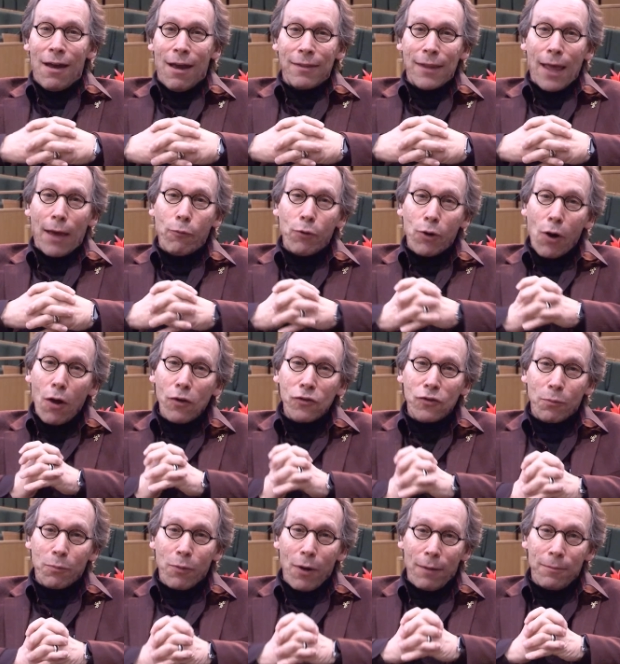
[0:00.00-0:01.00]
and that would
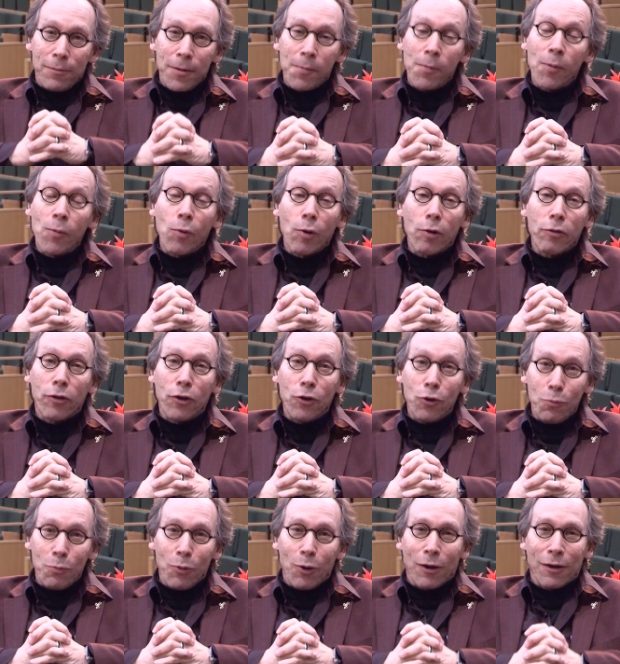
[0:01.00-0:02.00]
also probably be worth a
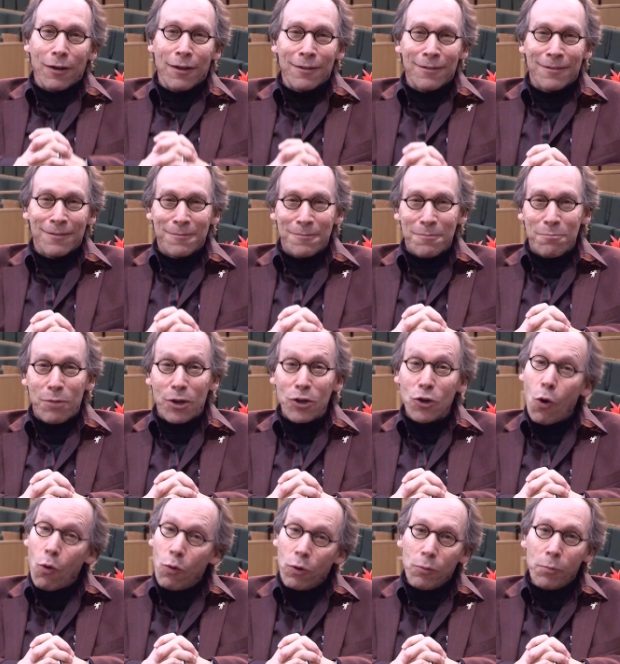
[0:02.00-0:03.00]
new book. But
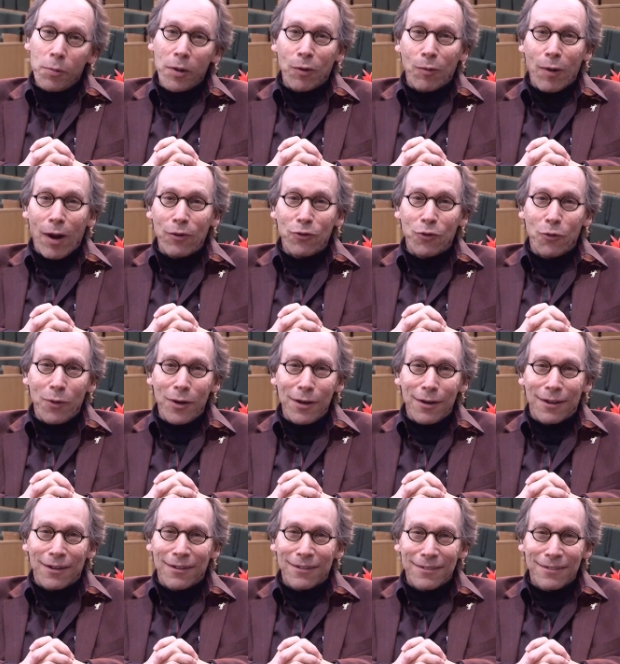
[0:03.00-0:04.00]
no one would be around to read
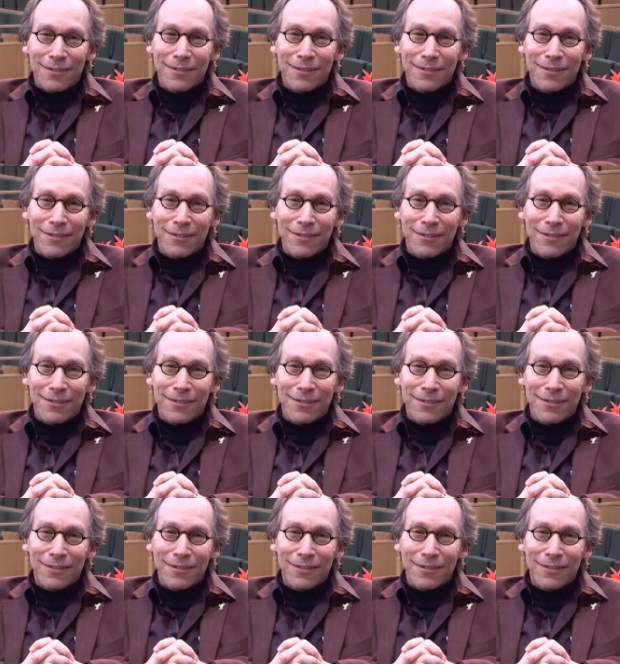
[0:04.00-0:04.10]
it.